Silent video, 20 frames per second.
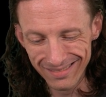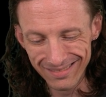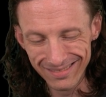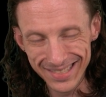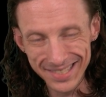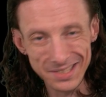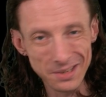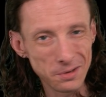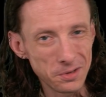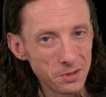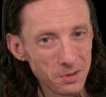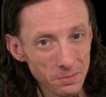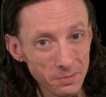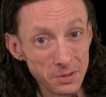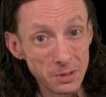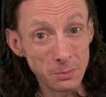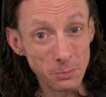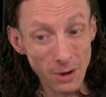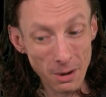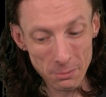So you're
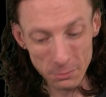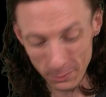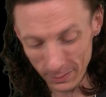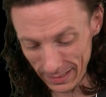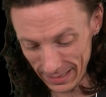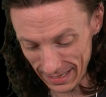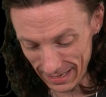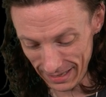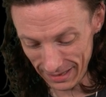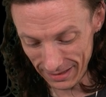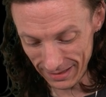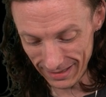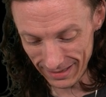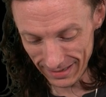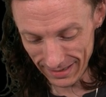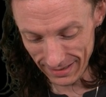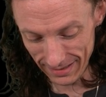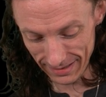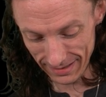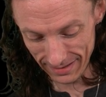probably getting
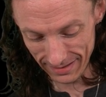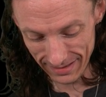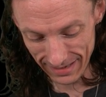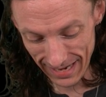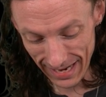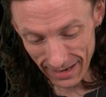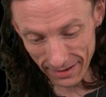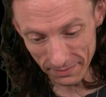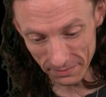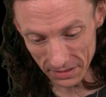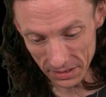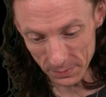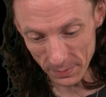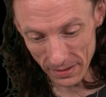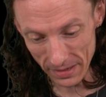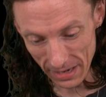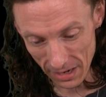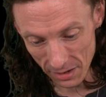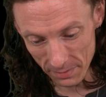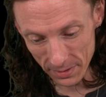the hang of this by
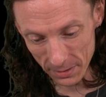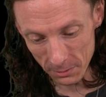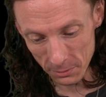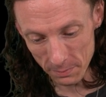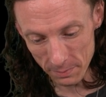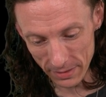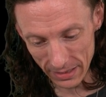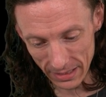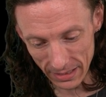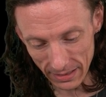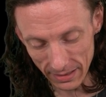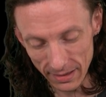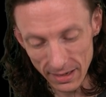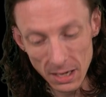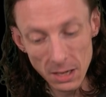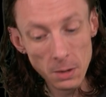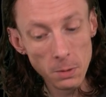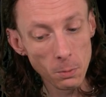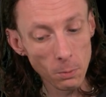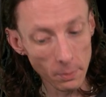now, but it would be
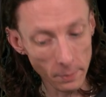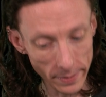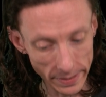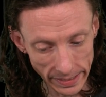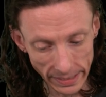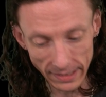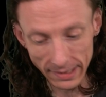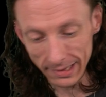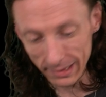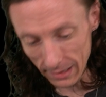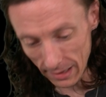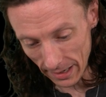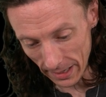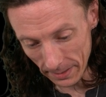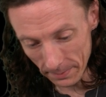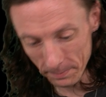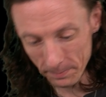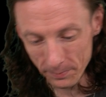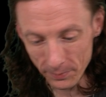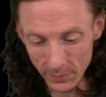we're beginning the line
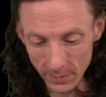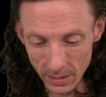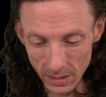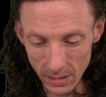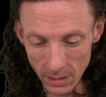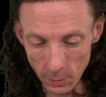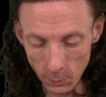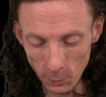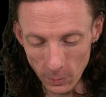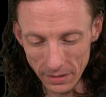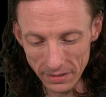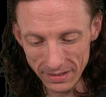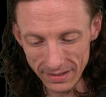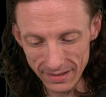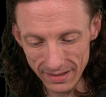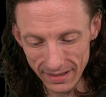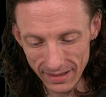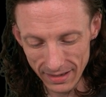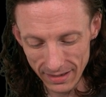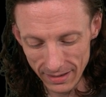with
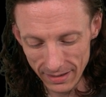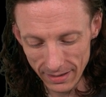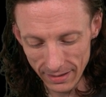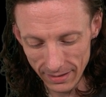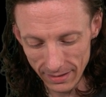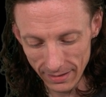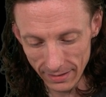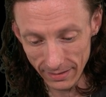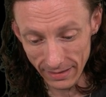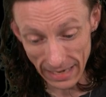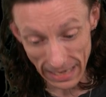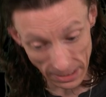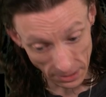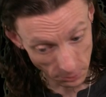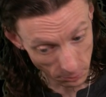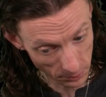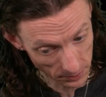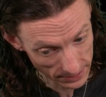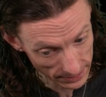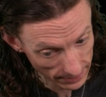A
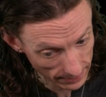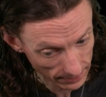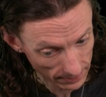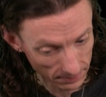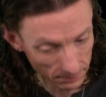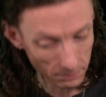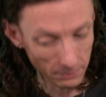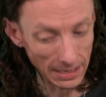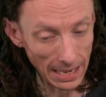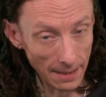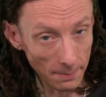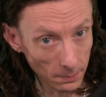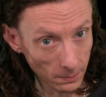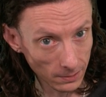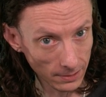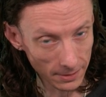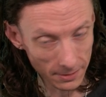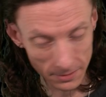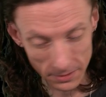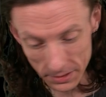through Z, capital
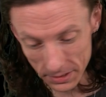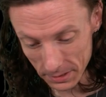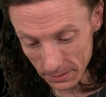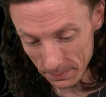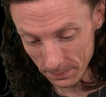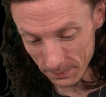letters.